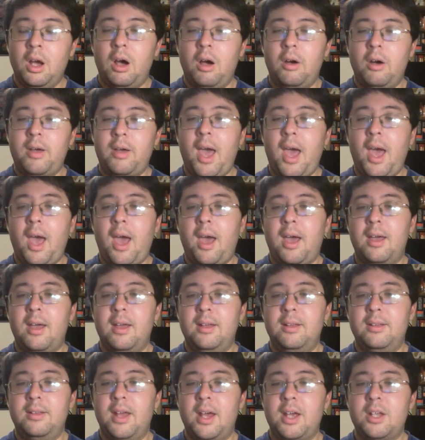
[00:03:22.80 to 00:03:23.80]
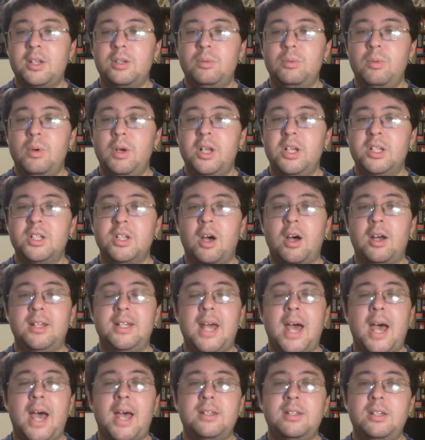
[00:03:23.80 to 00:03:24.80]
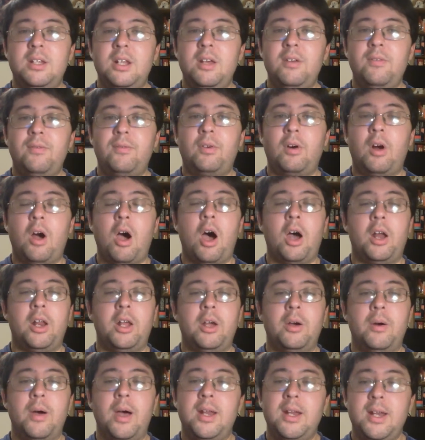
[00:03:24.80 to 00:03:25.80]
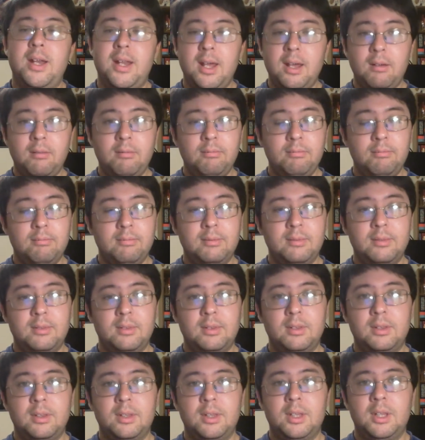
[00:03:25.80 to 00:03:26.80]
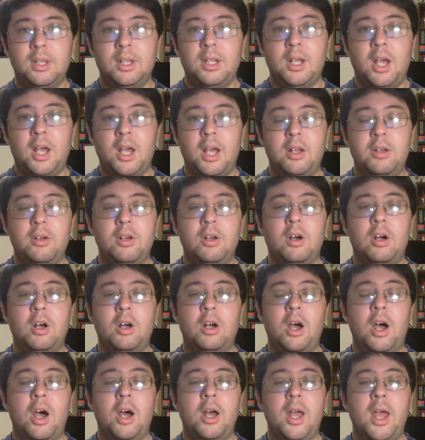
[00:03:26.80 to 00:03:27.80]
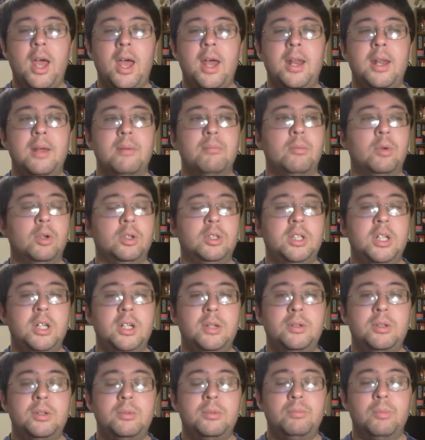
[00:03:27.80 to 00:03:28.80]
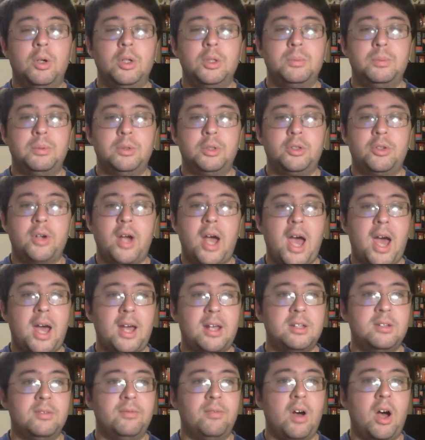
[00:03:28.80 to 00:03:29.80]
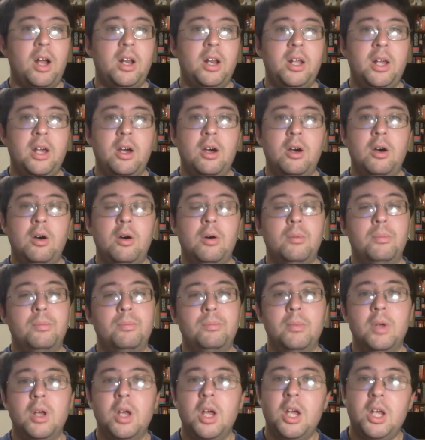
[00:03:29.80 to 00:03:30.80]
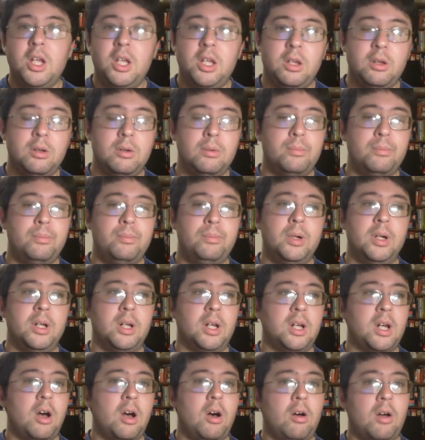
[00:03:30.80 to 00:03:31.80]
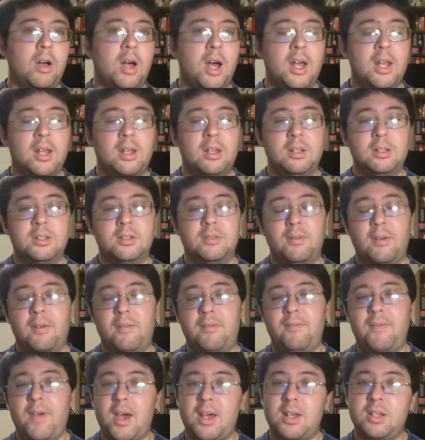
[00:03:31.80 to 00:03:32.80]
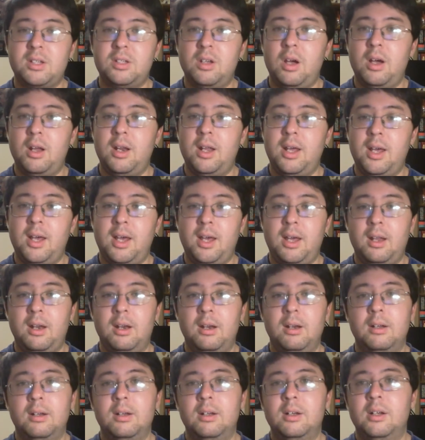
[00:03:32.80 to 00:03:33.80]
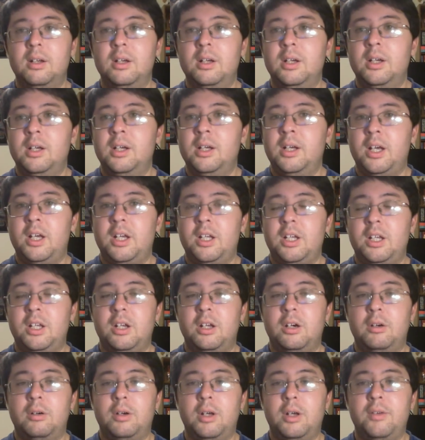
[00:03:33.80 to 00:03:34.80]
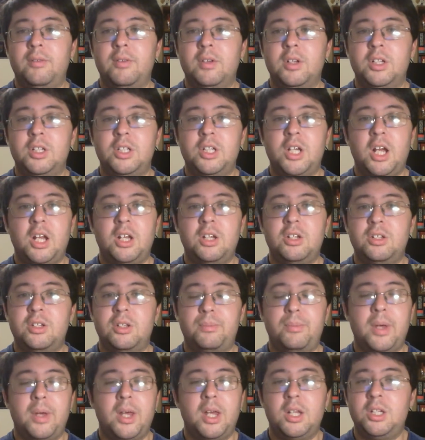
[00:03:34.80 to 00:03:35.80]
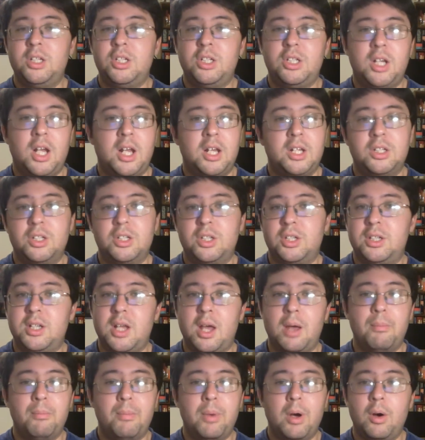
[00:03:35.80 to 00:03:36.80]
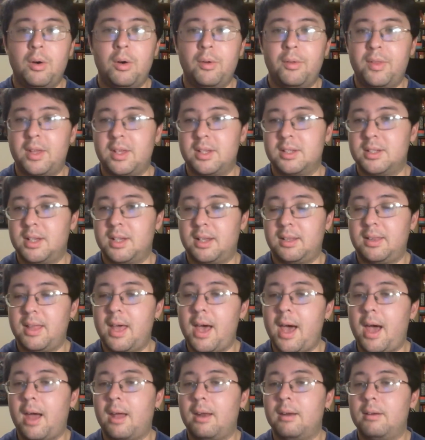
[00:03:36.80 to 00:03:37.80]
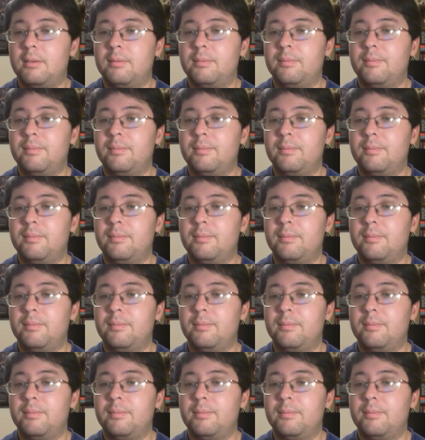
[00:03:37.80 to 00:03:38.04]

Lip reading: Okay, next one is Audacity for audio editing. And you can edit multiple tracks of audio. You put all kinds of effects on it. Even change the pitch, change the tempo, things like that,